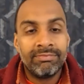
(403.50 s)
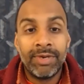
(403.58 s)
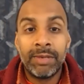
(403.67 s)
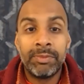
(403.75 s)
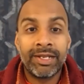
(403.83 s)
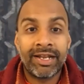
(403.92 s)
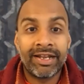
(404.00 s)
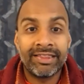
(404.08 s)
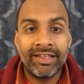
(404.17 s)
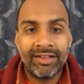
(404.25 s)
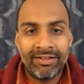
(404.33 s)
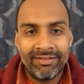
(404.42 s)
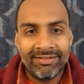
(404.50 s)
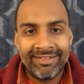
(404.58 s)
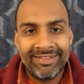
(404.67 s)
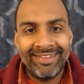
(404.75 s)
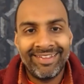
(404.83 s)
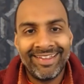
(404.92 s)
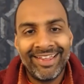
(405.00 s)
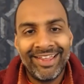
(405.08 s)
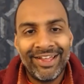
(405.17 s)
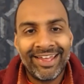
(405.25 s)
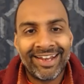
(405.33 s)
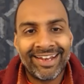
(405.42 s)
Ratha.
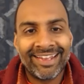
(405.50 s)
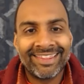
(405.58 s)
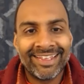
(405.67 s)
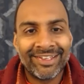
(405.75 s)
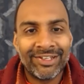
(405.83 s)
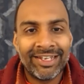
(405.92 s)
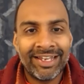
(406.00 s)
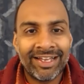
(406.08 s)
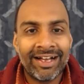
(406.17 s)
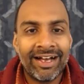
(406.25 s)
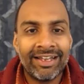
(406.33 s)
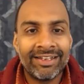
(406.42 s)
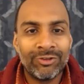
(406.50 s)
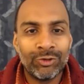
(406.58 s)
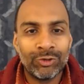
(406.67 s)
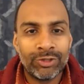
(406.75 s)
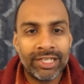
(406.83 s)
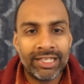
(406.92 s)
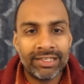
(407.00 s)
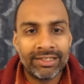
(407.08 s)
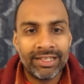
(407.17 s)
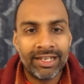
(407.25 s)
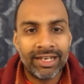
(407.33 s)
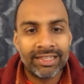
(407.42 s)
Ratha. They had car in those days.
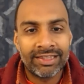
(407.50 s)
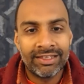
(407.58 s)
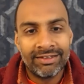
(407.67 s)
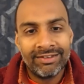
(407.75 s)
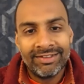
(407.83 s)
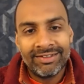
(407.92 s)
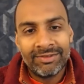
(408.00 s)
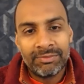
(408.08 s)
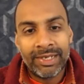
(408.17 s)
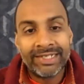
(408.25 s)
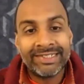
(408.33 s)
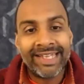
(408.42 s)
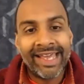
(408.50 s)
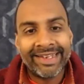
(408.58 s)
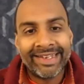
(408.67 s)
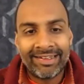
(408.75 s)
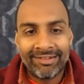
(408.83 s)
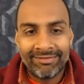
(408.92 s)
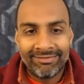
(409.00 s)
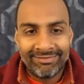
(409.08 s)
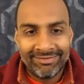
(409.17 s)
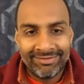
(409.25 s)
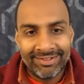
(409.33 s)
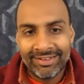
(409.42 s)
Ratha. My chariot.
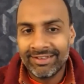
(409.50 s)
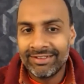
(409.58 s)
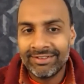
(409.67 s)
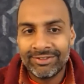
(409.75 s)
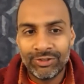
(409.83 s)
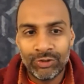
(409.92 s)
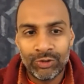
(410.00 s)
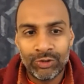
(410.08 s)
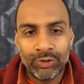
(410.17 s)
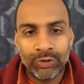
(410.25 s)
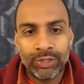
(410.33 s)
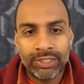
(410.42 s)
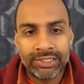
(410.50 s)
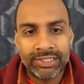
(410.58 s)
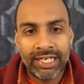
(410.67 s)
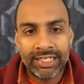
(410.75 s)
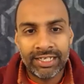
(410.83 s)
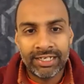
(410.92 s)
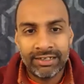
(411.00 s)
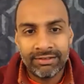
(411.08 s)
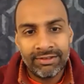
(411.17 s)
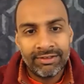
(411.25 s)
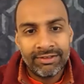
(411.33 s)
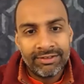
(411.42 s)
So your Toyota chariot,
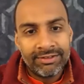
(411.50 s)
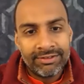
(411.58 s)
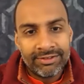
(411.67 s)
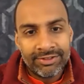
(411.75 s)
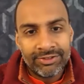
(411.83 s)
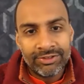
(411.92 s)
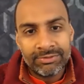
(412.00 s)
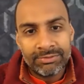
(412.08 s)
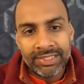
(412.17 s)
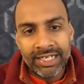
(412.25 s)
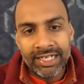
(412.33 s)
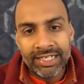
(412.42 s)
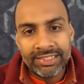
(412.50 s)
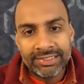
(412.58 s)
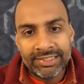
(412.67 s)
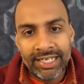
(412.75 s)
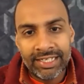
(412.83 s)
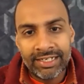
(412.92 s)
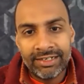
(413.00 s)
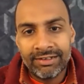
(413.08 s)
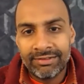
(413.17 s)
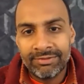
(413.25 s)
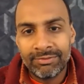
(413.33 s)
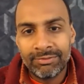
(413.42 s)
your Mercedes chariot.
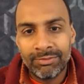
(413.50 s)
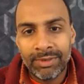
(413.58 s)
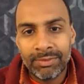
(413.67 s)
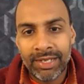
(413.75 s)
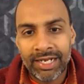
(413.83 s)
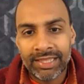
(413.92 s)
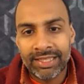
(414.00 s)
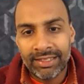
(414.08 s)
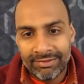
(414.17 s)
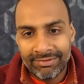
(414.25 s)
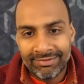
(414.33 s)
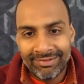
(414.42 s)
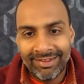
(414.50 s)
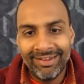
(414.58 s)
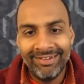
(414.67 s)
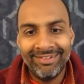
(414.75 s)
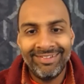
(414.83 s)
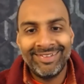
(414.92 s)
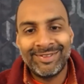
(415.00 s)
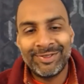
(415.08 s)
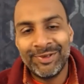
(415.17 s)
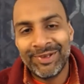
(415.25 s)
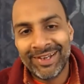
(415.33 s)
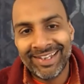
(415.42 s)
Mama Ratha.
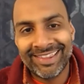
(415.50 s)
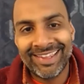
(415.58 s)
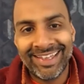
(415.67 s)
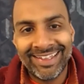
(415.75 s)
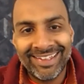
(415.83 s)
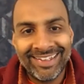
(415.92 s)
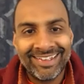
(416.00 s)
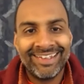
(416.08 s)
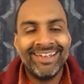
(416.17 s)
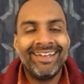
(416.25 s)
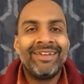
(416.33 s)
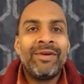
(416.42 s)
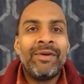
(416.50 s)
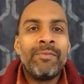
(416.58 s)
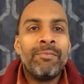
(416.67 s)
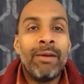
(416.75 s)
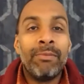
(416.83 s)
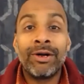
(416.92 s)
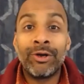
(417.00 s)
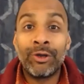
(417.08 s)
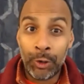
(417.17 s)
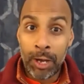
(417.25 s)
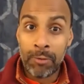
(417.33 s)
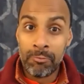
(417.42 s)
So Ratha. Mama
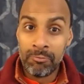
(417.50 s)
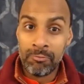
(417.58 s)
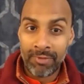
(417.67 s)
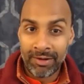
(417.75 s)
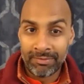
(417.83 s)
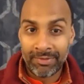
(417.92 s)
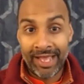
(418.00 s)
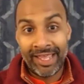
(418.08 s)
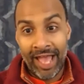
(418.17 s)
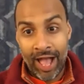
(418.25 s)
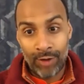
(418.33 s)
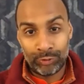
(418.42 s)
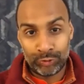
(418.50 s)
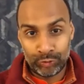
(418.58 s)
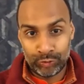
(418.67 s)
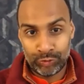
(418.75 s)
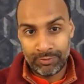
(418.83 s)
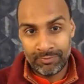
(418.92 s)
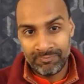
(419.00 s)
Gruham. My house.